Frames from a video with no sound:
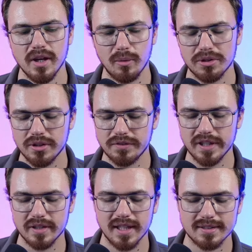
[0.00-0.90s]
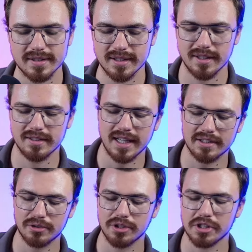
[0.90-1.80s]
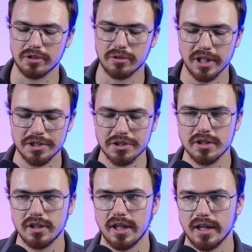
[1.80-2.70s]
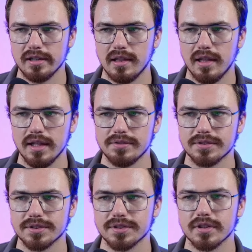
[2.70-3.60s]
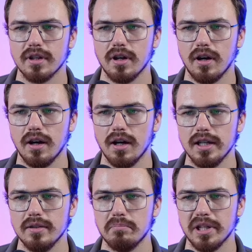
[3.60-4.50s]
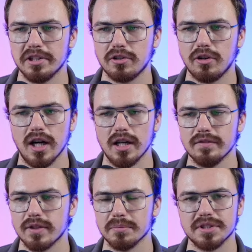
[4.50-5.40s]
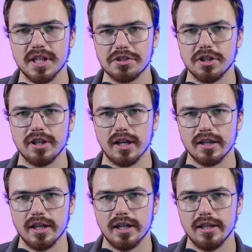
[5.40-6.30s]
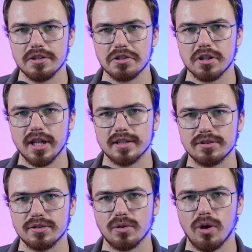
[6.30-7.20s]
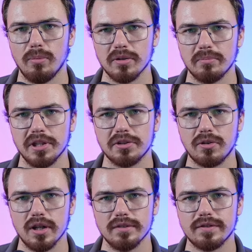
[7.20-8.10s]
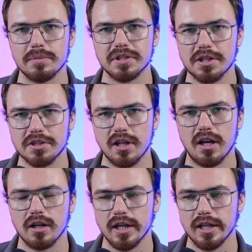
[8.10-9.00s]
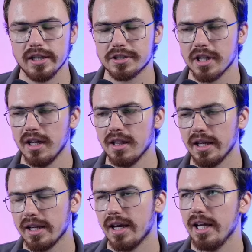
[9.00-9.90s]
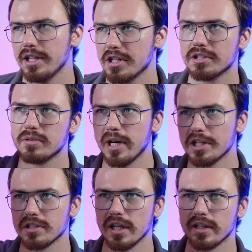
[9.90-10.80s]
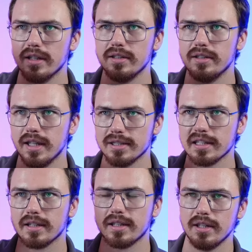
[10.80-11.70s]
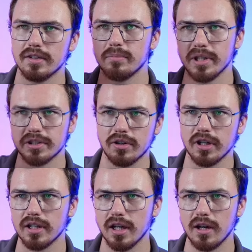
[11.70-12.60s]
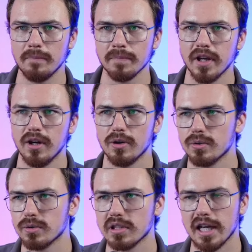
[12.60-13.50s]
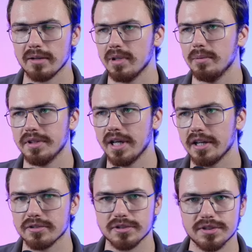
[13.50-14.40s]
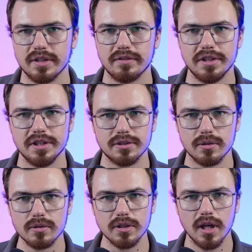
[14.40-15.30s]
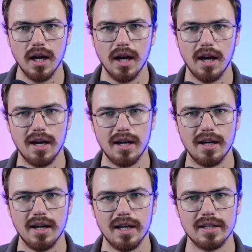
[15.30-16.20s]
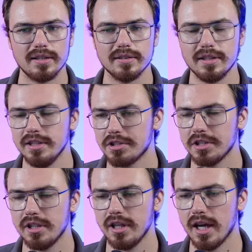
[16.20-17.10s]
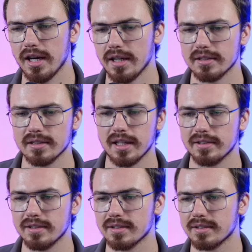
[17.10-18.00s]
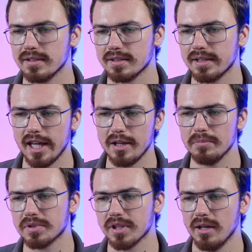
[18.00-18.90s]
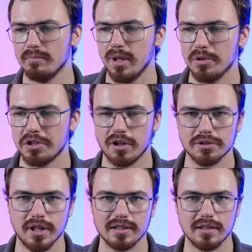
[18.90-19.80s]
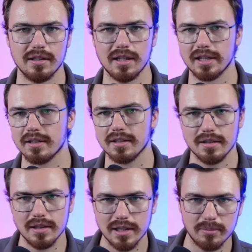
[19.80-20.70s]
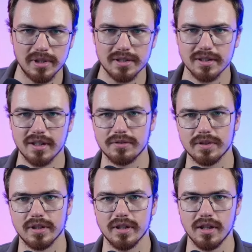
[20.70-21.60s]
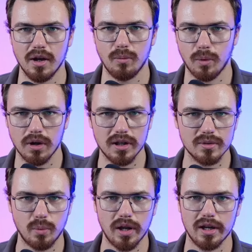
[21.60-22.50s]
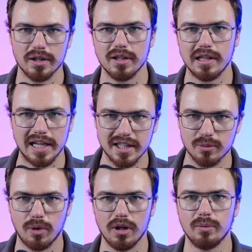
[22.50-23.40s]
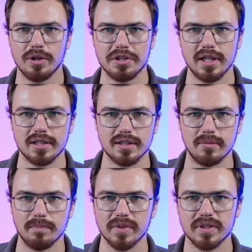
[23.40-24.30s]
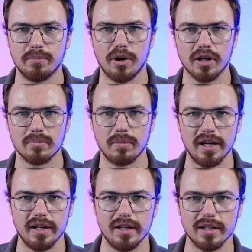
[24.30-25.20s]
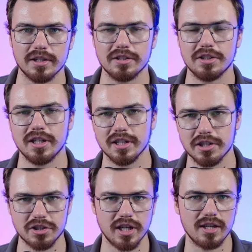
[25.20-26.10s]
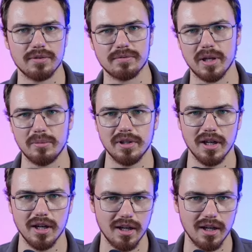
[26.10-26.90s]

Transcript: What do you think does the that to a generation that lives in Bitcoin from such a young age, gets to know about Bitcoin from such a long age. Like I just imagine like there's like a kid of a Bitcoiner now who's like maybe, I don't know, seven years old. Uh, and he, she has like this, this games. Maybe she also has a, like a little bit of a wallet where a lightning wallet where she gets some, some pocket money that she can exchange with maybe